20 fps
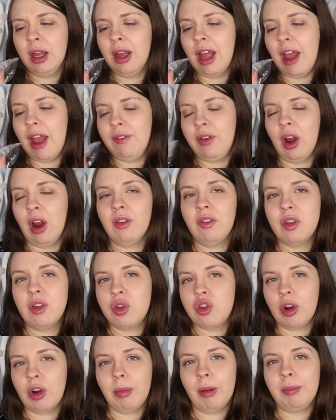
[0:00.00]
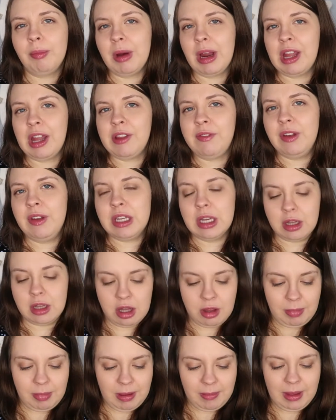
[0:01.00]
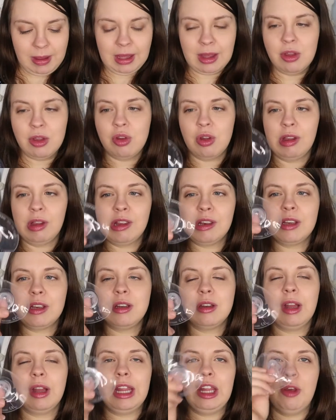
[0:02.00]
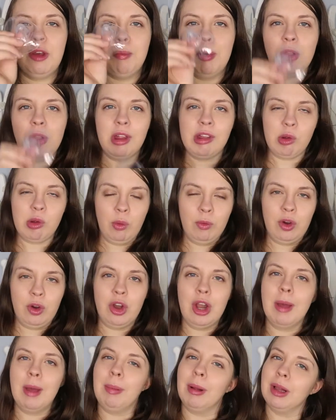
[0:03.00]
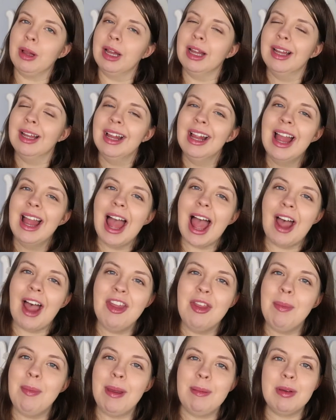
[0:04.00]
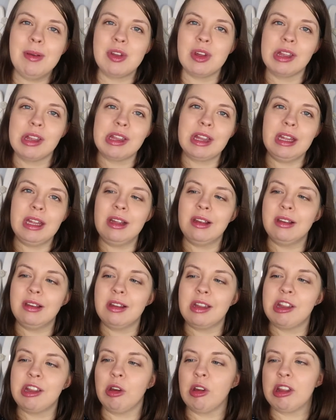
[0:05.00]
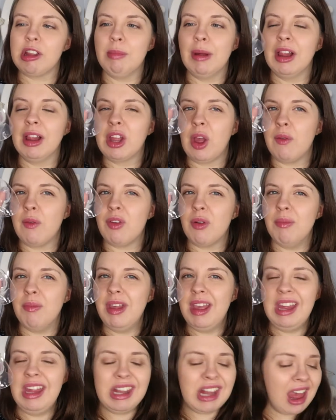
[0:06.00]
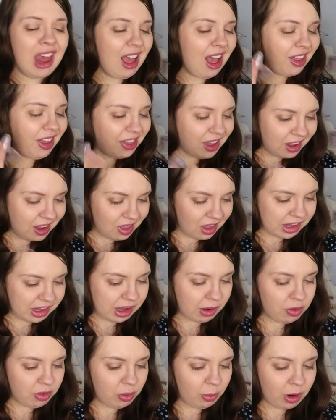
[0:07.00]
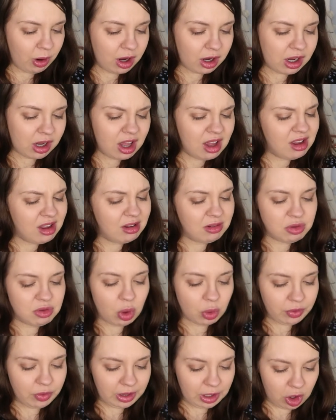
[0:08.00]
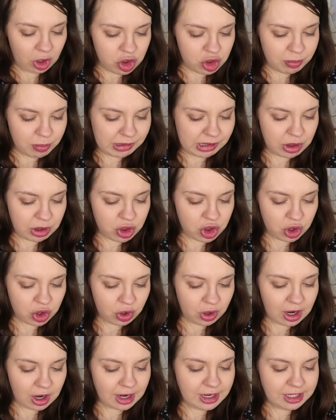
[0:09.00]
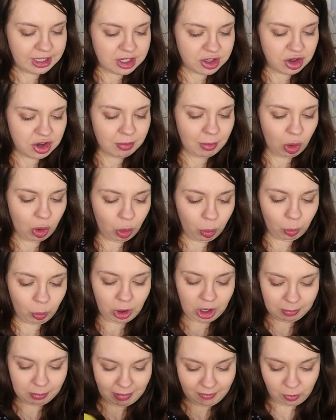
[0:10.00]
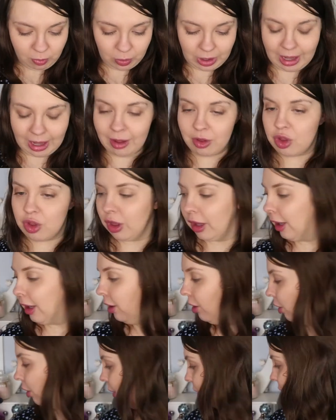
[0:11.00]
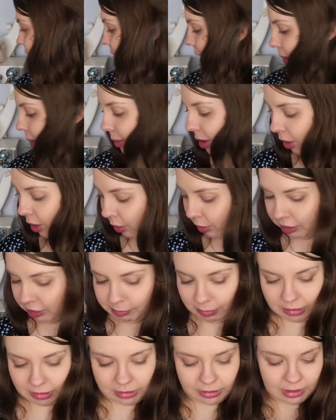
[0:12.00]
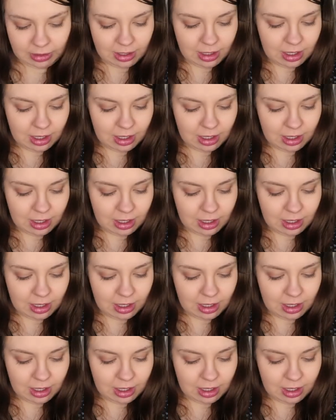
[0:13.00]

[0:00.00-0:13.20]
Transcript: if you're having trouble breastfeeding, the baby can just, like, you put this over your nipple and the baby just, like, sucks the milk out from these. I think that's how they work. Not really 100% sure. I need to do my homework before I actually use them in the hospital.